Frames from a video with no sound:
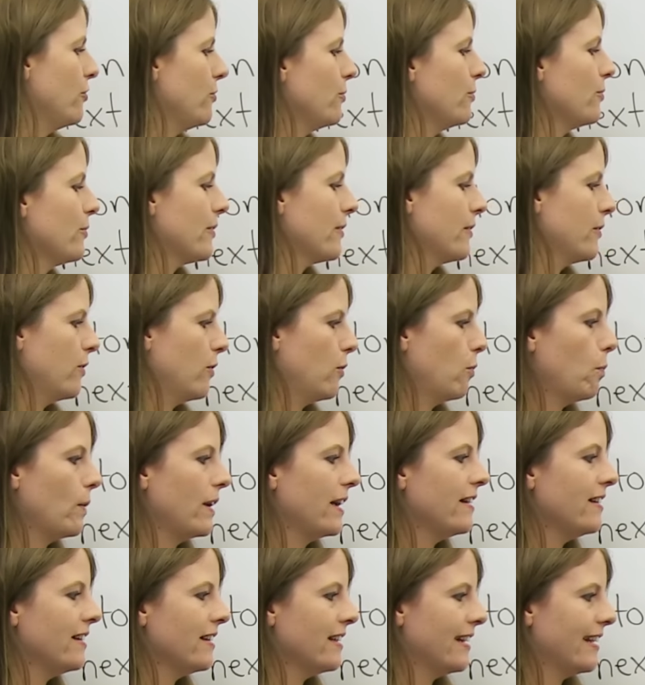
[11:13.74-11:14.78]
use
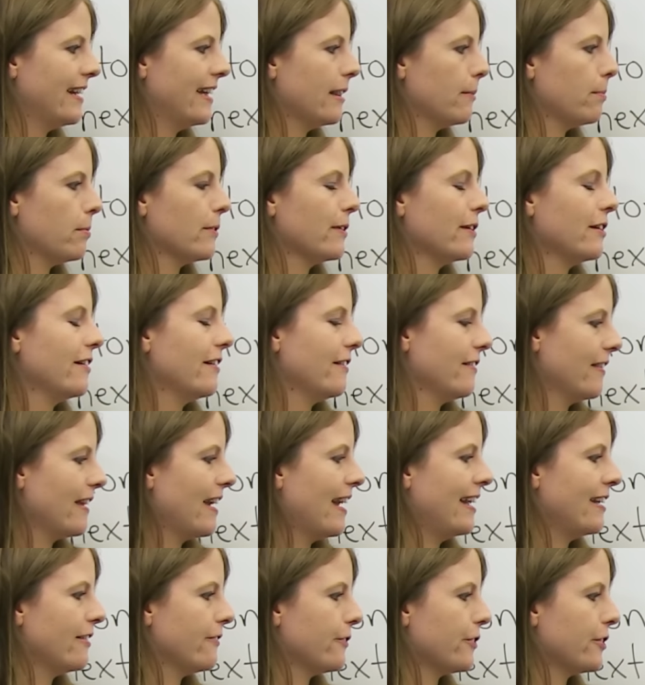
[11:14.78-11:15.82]
will and
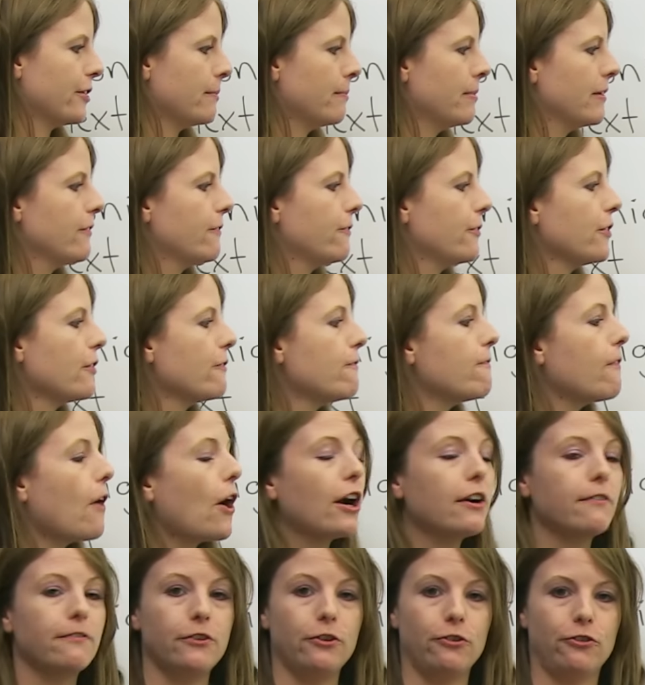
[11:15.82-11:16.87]
a verb for the
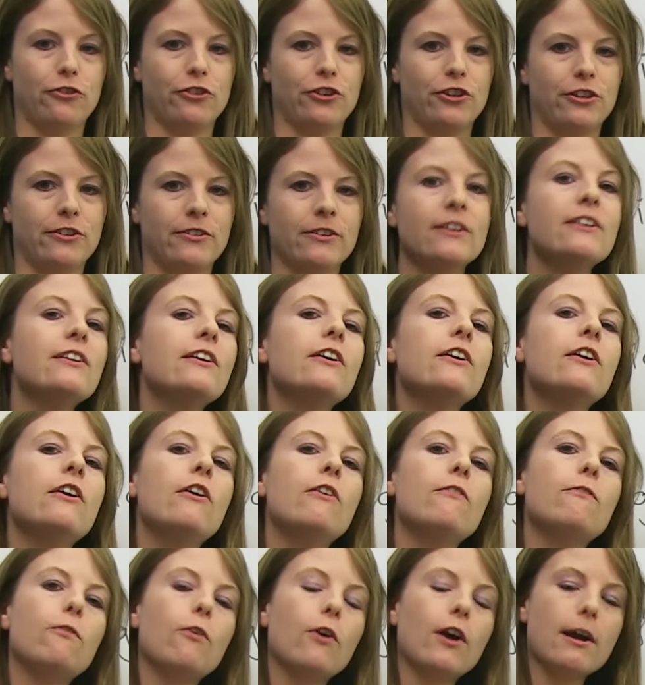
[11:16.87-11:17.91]
far future
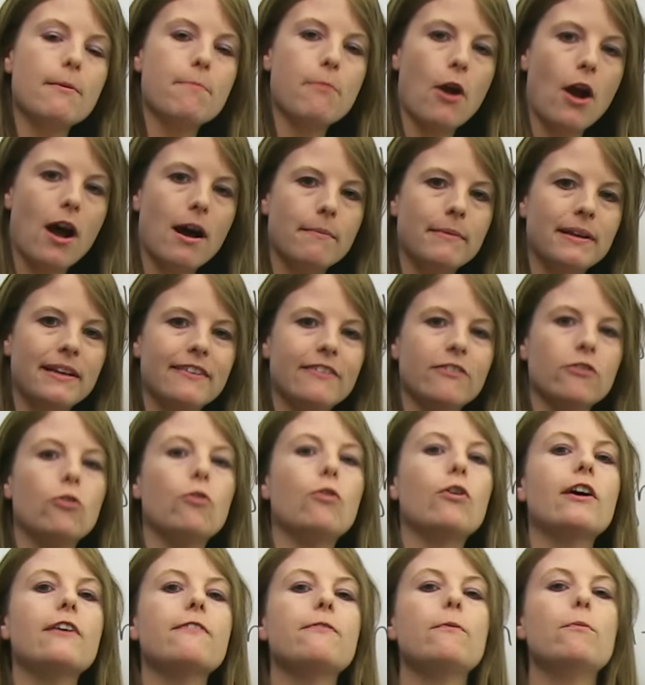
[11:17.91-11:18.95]
for a promise
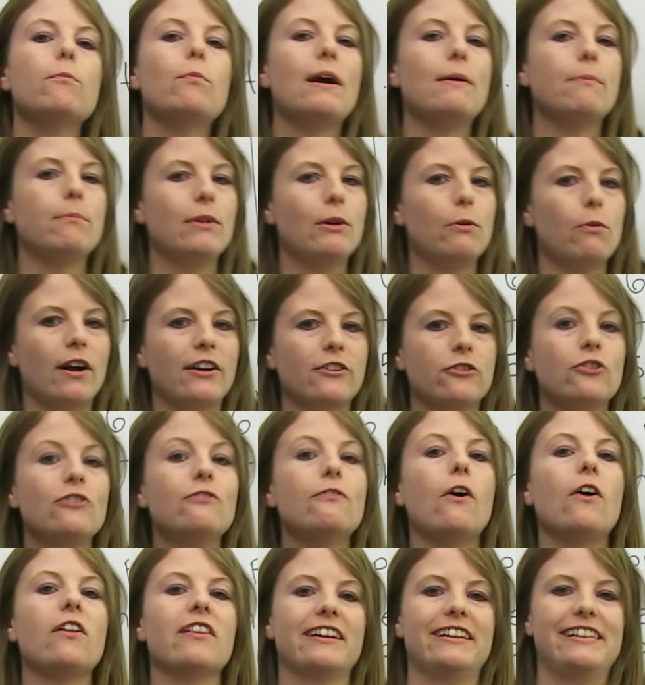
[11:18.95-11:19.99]
or when we want to
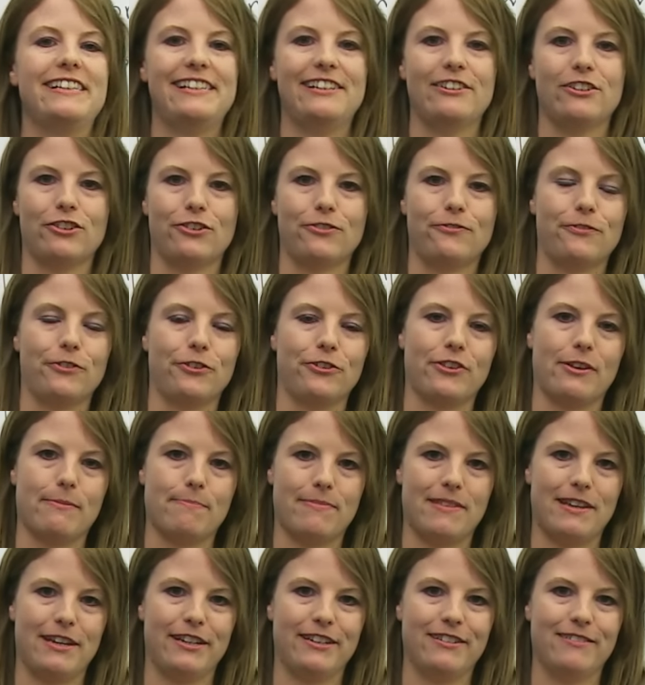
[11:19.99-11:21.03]
volunteer for
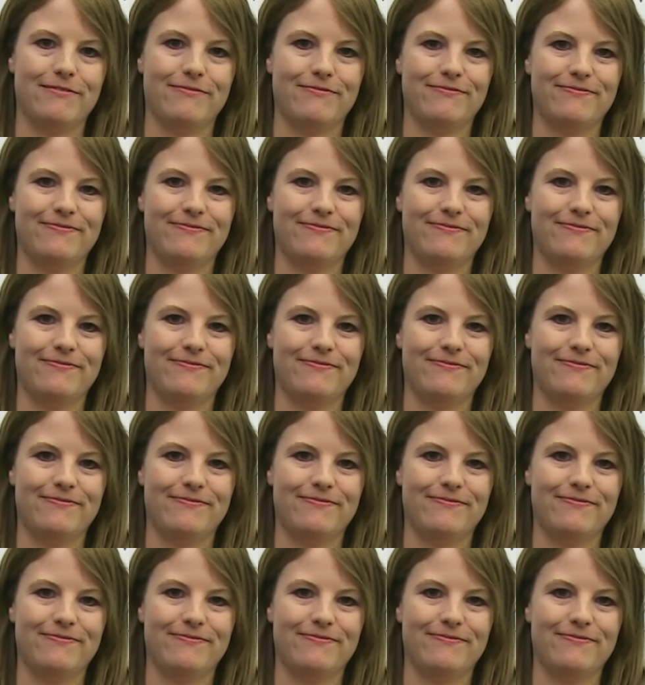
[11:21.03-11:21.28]
something.